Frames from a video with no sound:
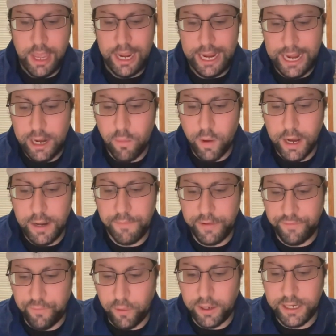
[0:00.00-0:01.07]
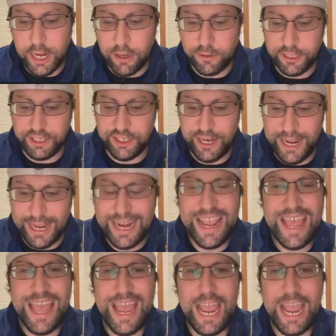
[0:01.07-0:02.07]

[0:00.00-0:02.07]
He won it before Jokic did